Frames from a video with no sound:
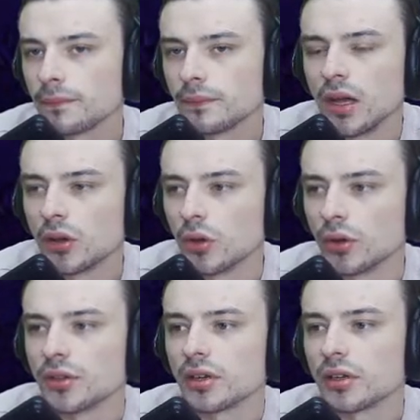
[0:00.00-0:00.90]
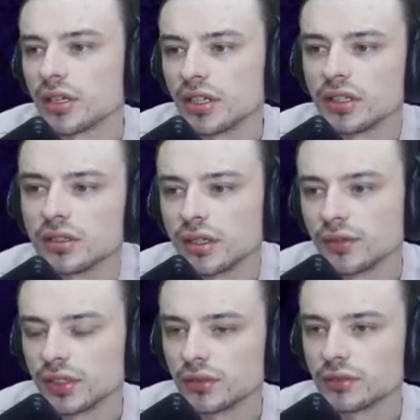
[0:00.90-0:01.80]
Oh, cool. They are eating it.
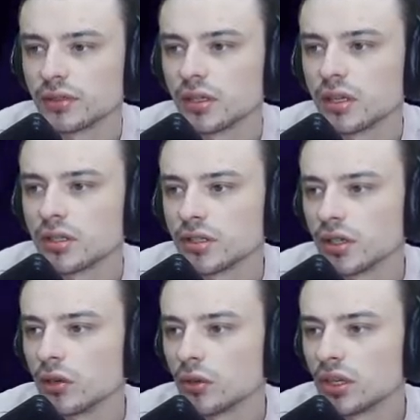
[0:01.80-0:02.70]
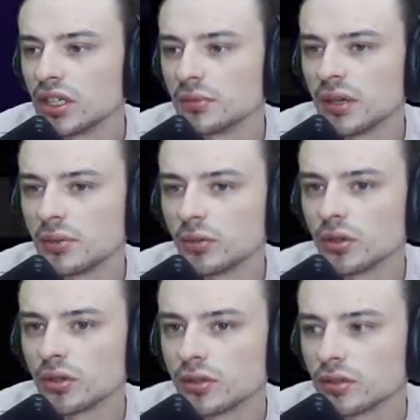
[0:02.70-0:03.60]
Lovely. So, what do I need to make
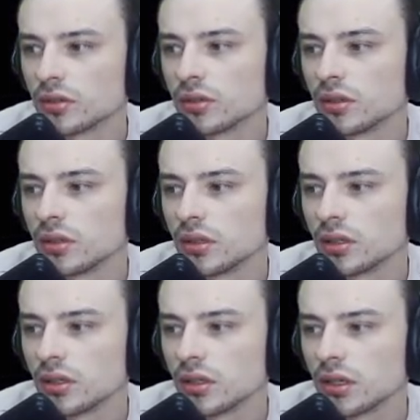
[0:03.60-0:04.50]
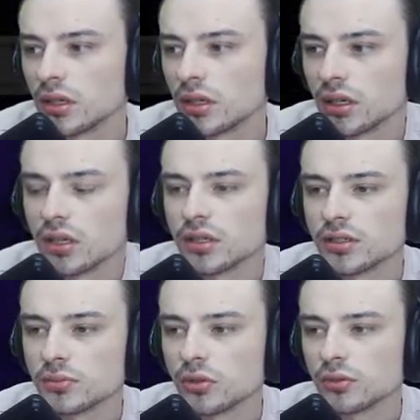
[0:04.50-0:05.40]
more? Uh, just
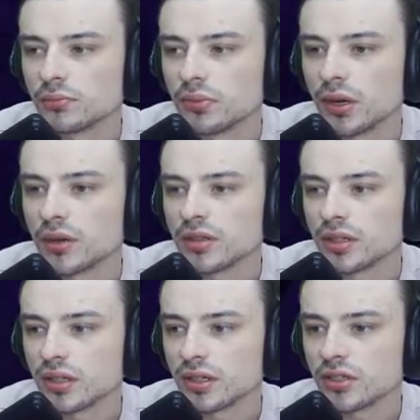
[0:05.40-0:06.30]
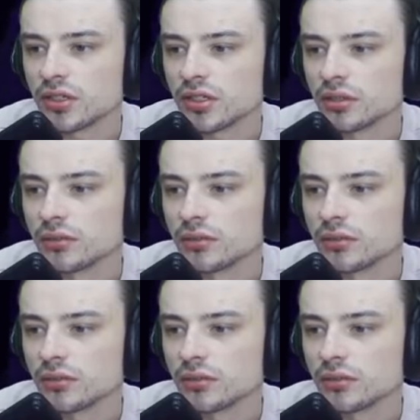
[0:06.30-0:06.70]
more berries, I guess. Shit.